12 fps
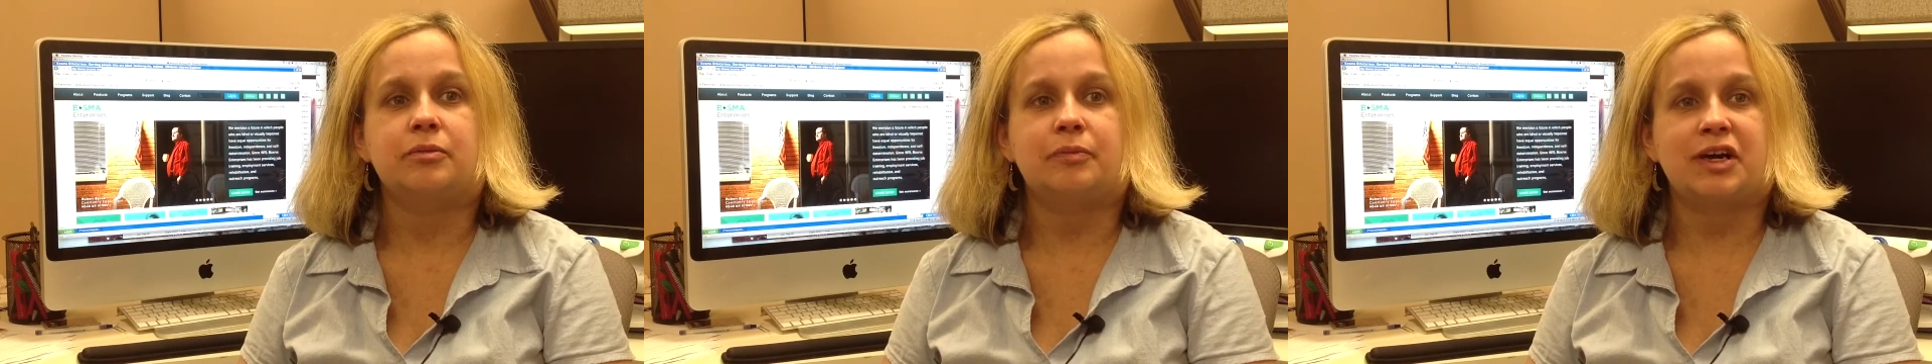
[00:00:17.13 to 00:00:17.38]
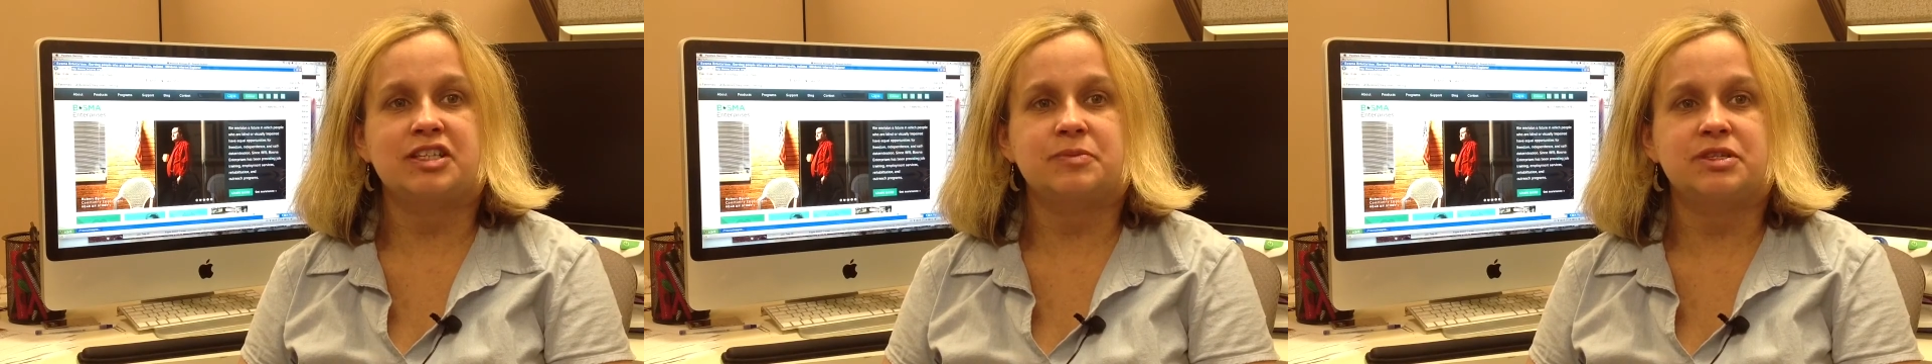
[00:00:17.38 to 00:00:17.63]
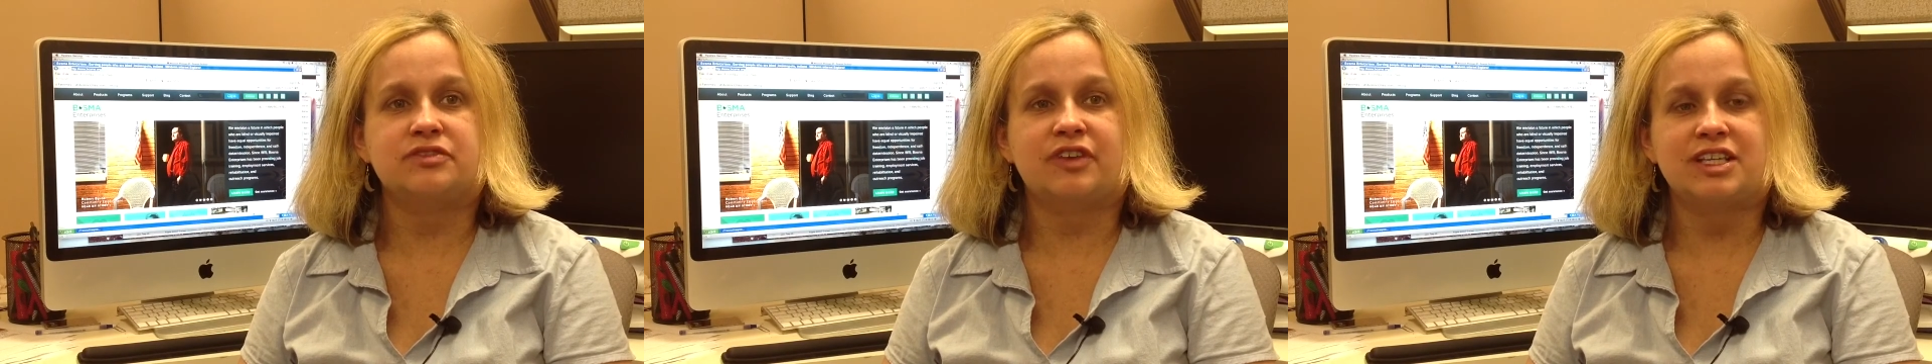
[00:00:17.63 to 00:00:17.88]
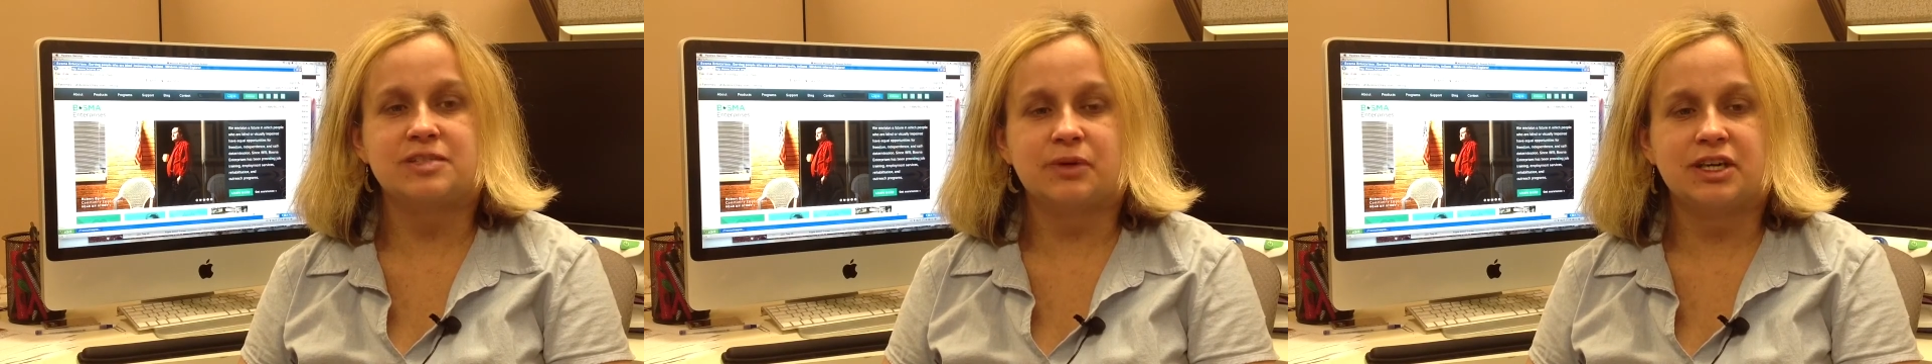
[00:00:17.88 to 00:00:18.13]
Bosma's
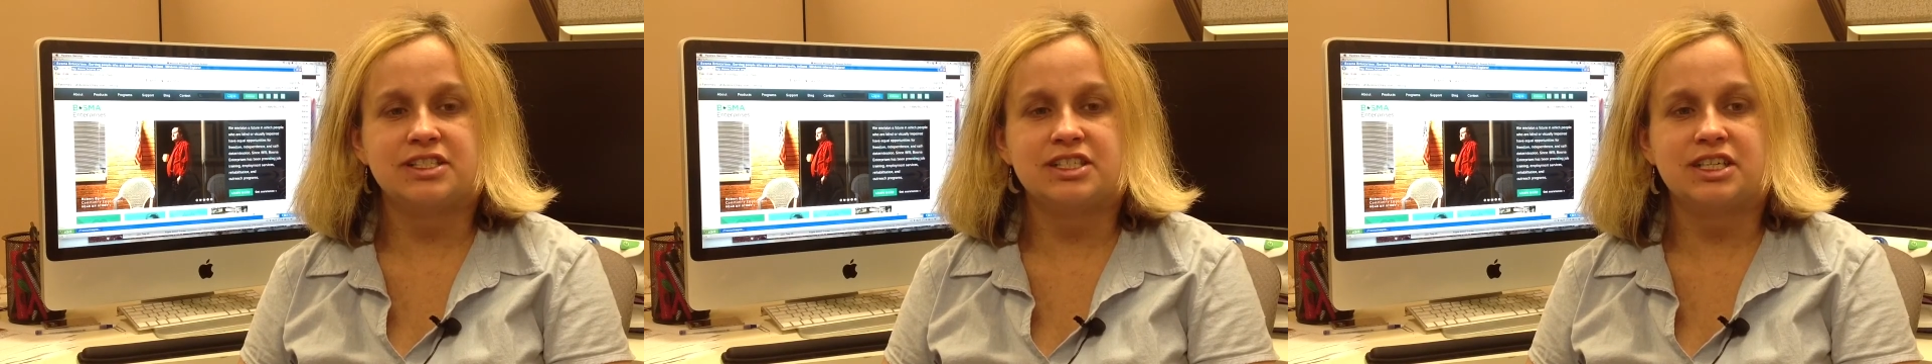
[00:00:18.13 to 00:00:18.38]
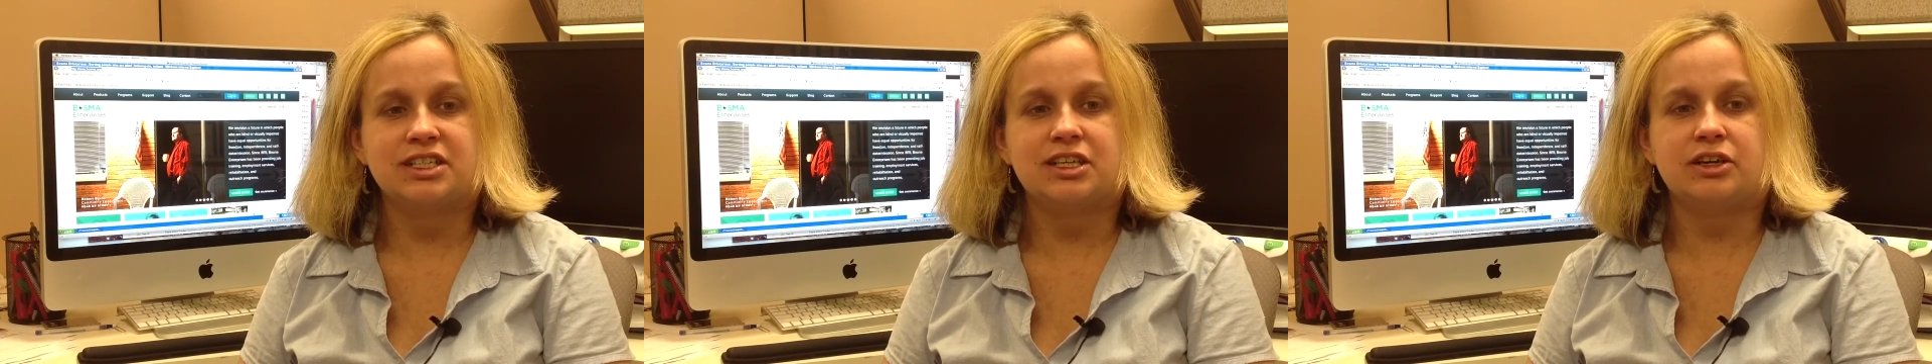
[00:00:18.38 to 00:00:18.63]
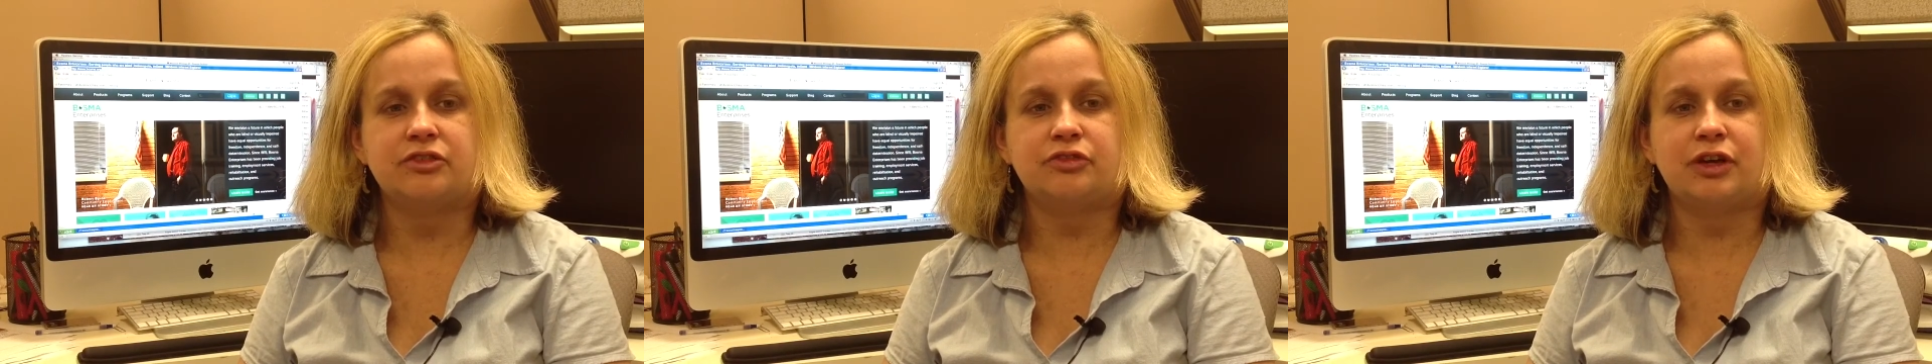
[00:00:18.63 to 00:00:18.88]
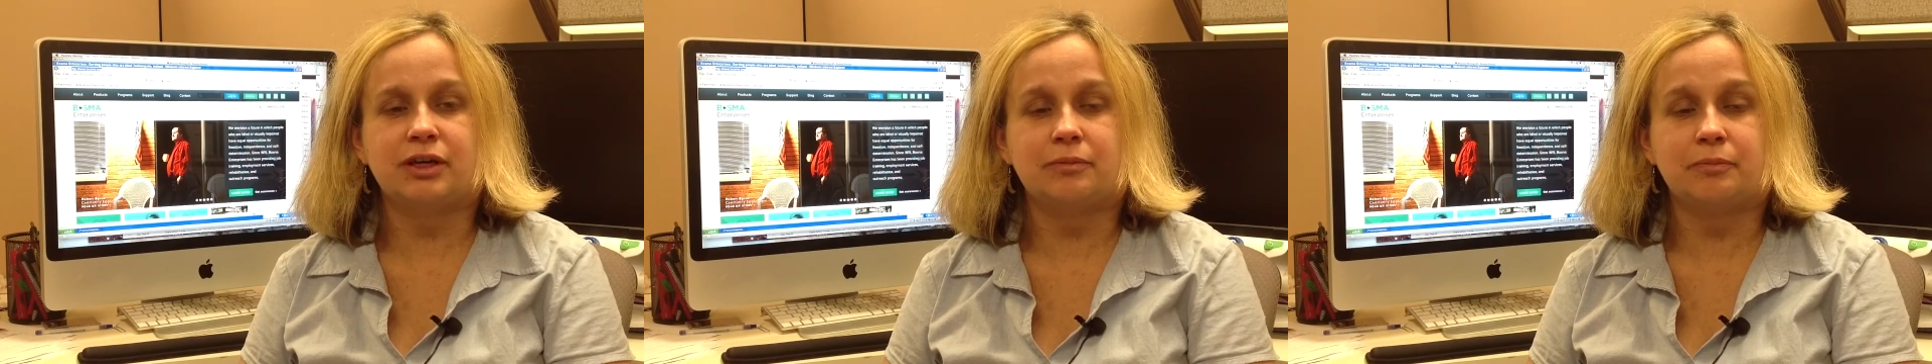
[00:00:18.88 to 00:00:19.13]
Vice President
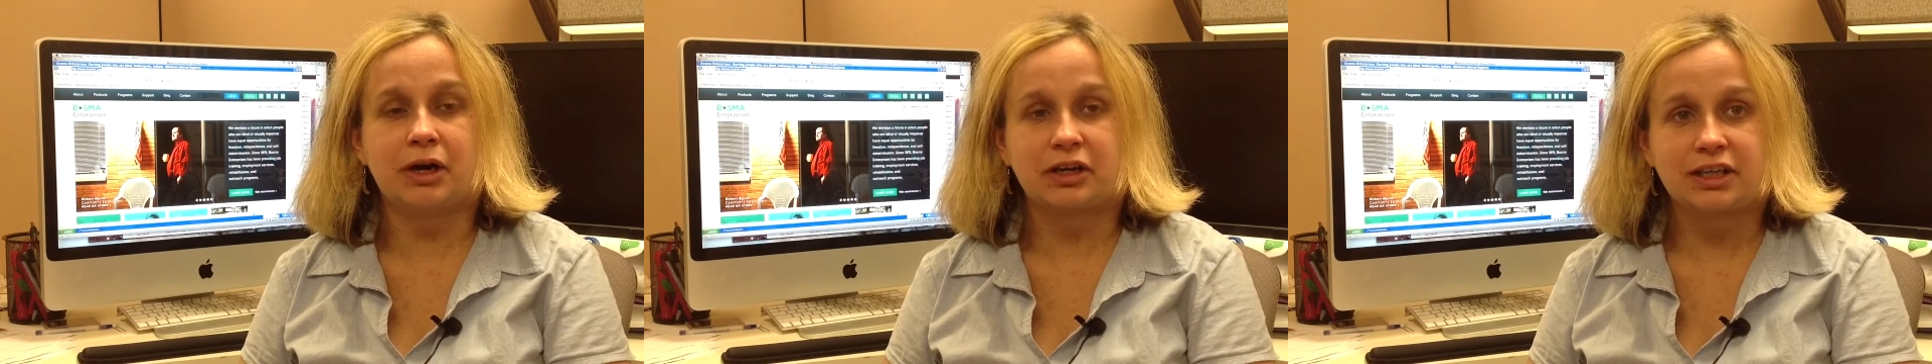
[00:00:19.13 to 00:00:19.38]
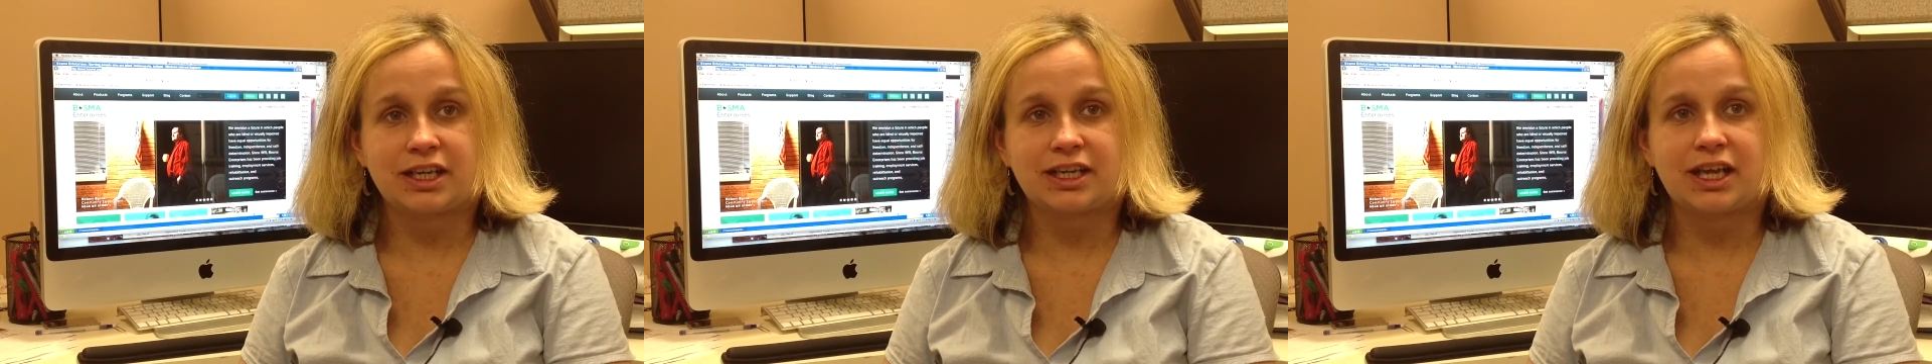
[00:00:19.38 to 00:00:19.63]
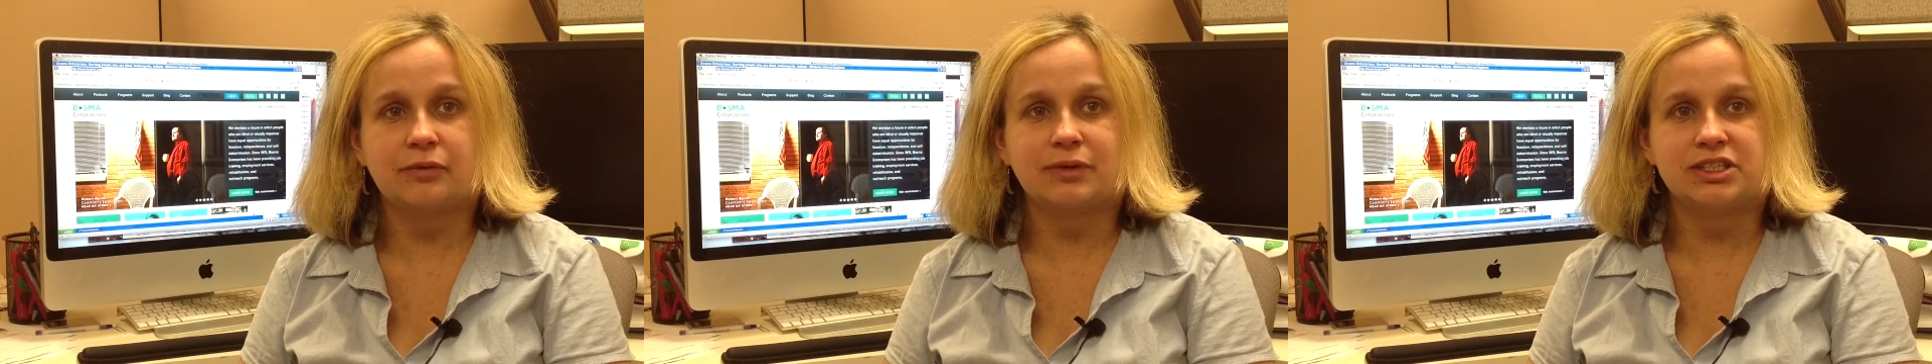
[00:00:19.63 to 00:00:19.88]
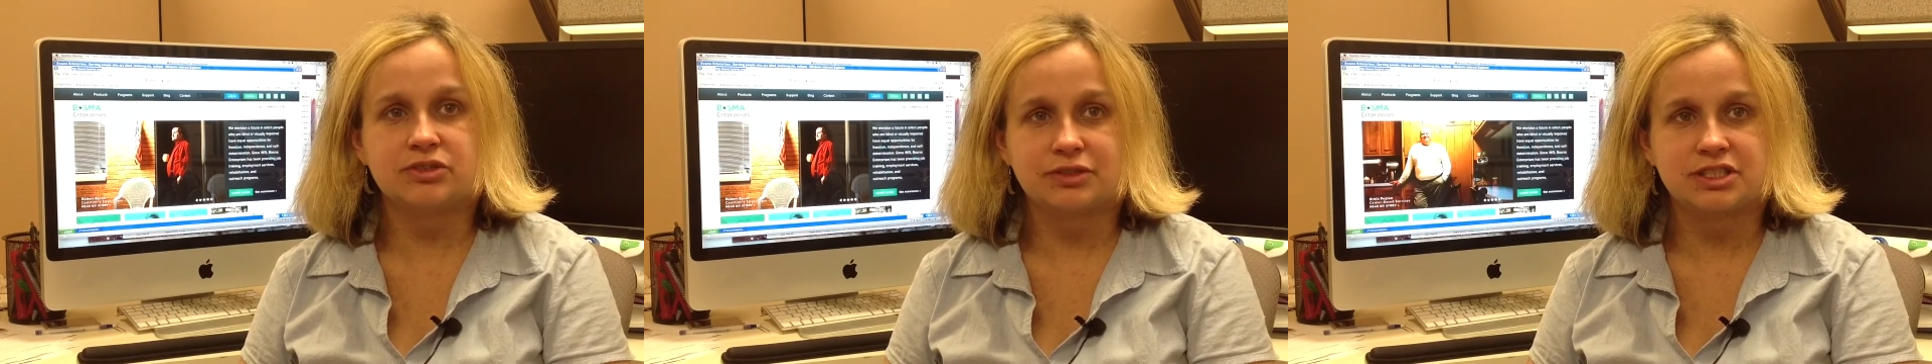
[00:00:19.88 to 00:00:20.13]
of Marketing and
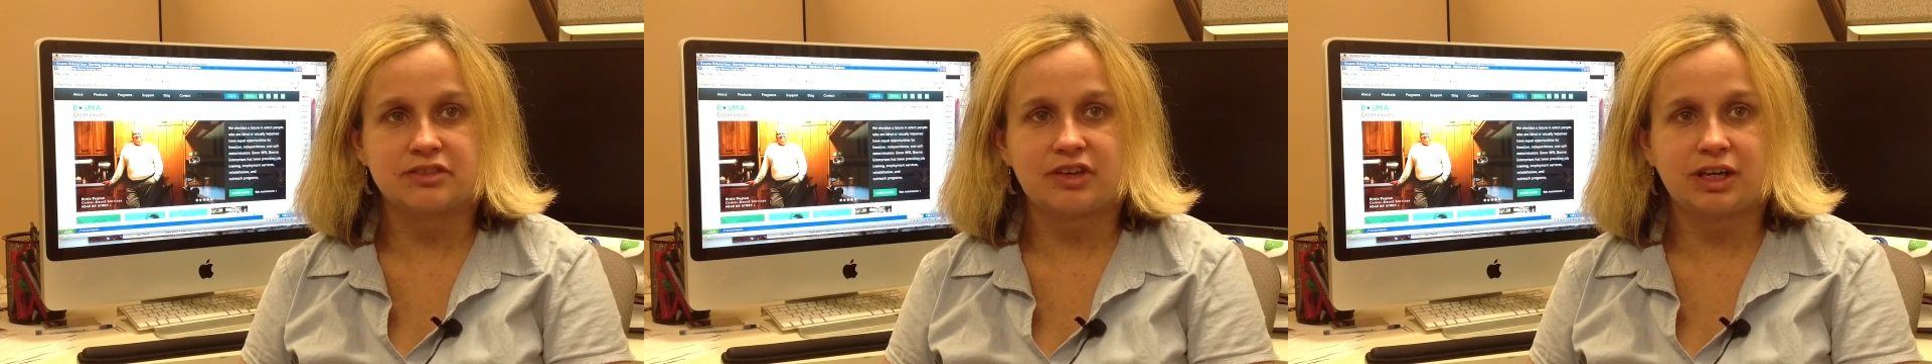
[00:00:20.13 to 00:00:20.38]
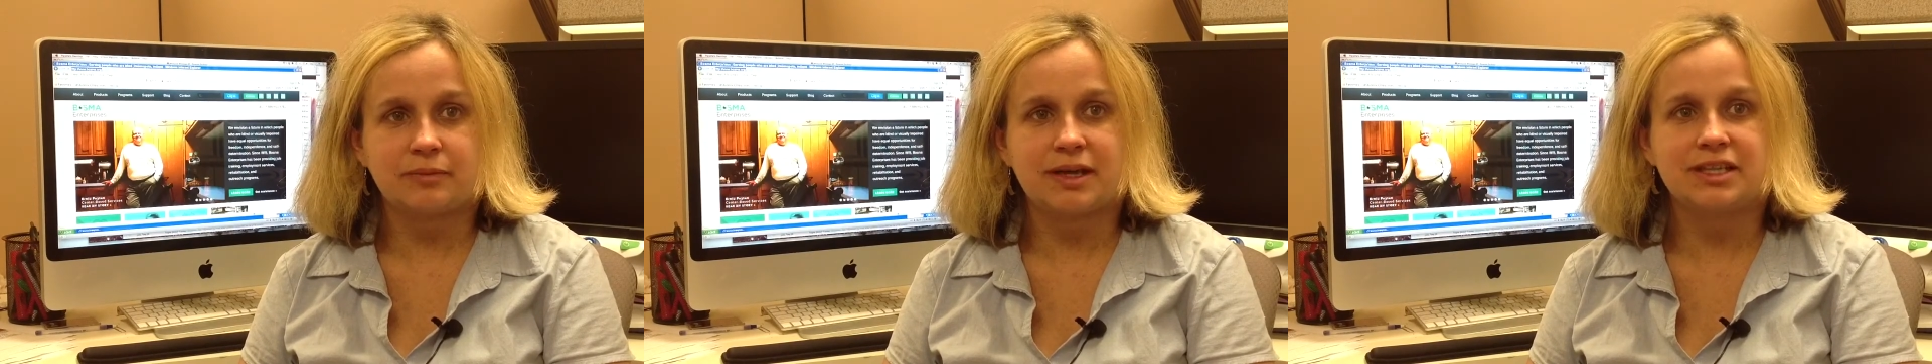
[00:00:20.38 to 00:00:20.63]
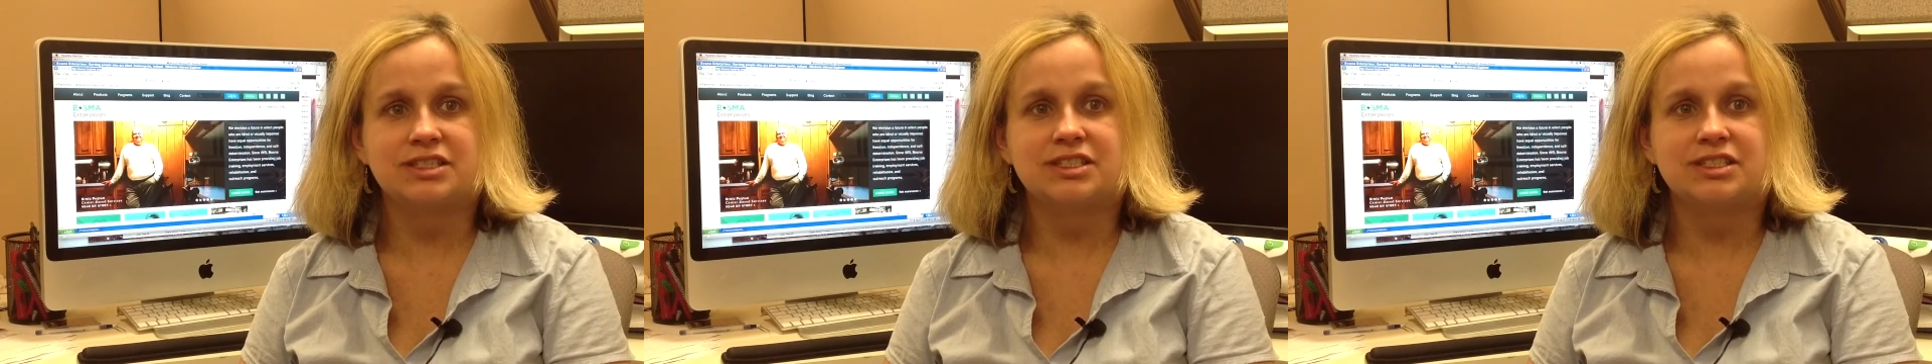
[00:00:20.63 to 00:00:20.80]
Resource Development.